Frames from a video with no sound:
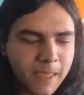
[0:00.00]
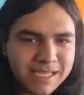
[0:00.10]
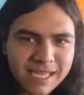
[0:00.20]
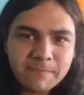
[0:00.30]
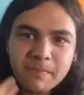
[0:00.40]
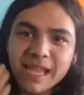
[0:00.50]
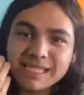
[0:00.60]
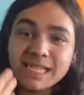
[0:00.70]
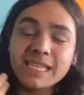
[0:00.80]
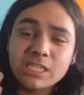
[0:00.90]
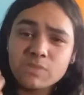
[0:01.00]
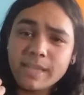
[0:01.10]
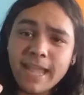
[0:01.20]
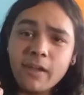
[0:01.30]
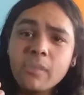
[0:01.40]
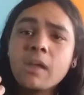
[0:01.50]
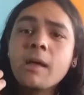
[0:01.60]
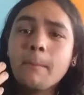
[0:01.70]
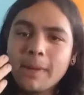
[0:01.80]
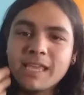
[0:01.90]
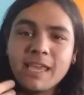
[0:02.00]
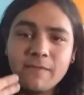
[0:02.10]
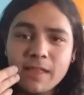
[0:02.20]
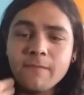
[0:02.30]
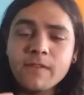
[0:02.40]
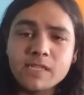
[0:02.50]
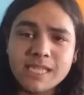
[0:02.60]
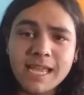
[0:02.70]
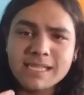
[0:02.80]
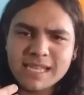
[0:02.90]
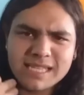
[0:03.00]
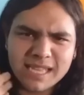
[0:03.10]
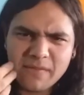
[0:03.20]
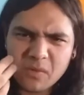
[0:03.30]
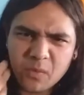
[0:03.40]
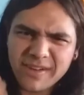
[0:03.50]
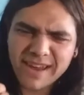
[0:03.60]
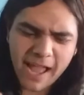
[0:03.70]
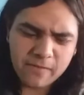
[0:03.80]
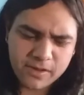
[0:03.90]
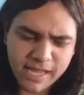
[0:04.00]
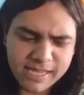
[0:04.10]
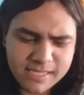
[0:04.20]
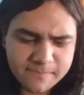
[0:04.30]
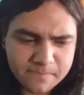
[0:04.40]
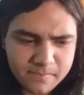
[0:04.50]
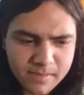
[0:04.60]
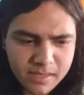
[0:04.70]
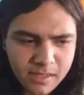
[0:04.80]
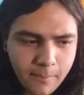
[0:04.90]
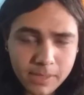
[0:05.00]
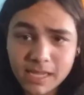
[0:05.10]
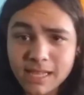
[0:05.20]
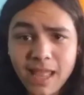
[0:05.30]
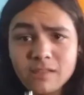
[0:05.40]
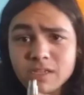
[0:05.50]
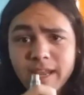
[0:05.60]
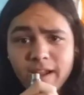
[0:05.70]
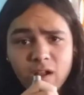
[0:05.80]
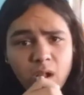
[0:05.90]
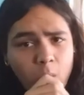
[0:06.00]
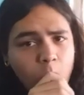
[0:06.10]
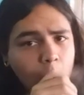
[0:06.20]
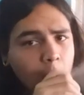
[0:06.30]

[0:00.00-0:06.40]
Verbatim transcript: You see, it's delicious right now, but give it a few seconds and to leave a weird aftertaste. But the clouds are there,